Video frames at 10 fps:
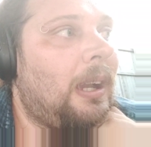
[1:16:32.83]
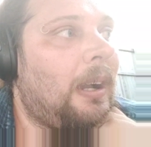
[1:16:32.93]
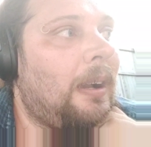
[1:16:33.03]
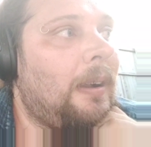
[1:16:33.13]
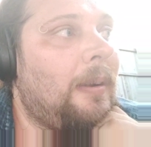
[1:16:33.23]

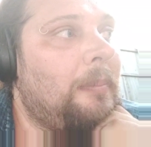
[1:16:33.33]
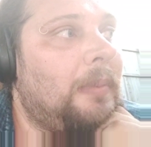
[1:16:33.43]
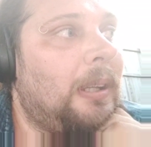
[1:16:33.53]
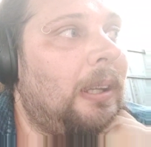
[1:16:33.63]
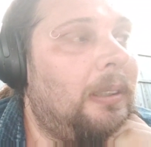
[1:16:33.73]

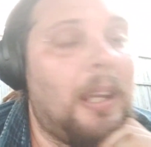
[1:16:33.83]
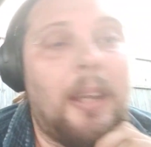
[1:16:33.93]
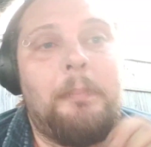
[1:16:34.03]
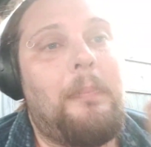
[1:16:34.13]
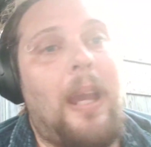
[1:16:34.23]
And
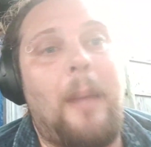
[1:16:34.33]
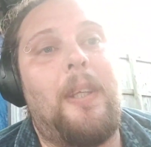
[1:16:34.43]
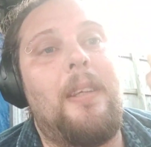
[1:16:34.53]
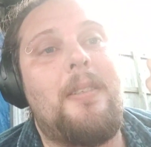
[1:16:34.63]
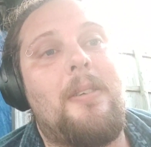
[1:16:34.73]
yeah,
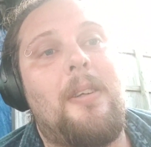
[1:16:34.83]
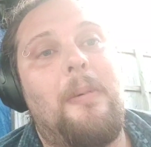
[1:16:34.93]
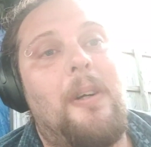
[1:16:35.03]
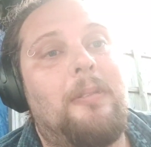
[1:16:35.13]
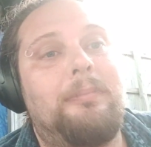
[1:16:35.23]
happy Easter to
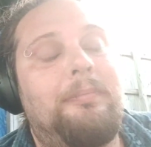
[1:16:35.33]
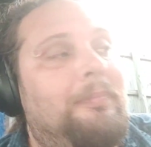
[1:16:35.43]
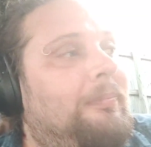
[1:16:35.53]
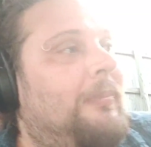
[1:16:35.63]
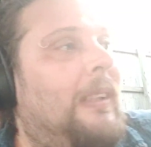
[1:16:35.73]
you all.
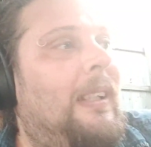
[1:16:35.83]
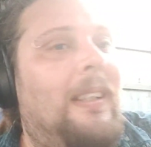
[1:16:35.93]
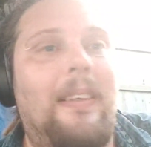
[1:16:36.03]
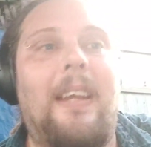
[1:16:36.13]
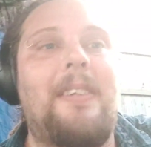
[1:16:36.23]

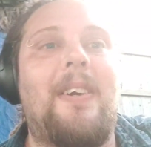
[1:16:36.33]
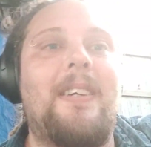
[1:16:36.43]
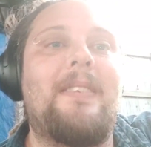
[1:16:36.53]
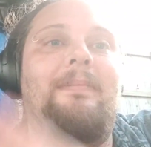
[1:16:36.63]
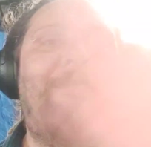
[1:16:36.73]
Thanks, guys.